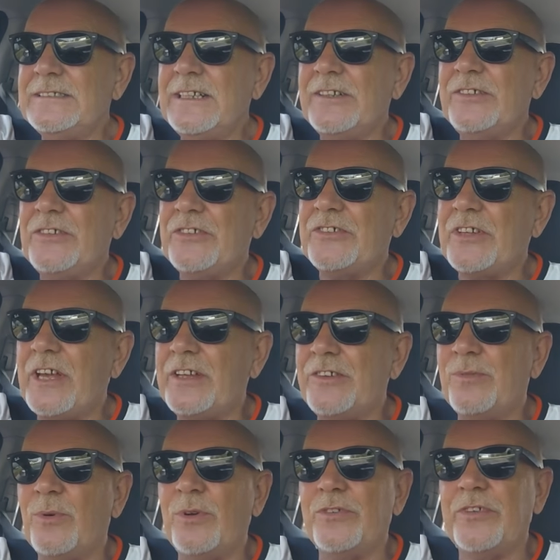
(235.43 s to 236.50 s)

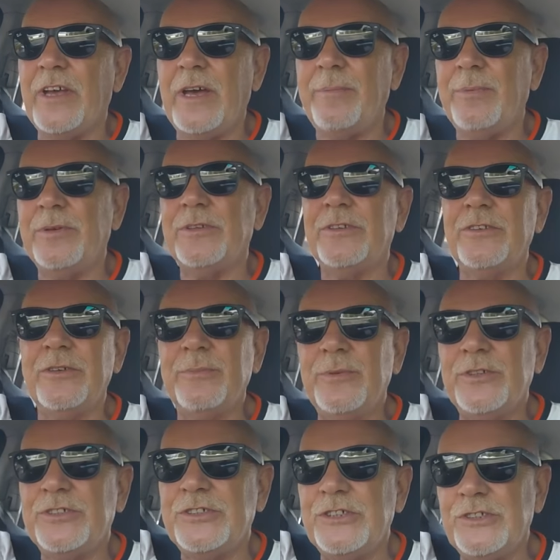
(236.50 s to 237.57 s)
understands what's happened,
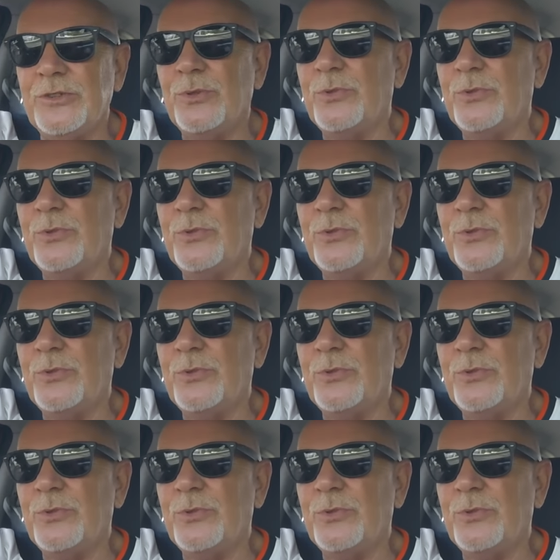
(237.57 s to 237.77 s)
but she's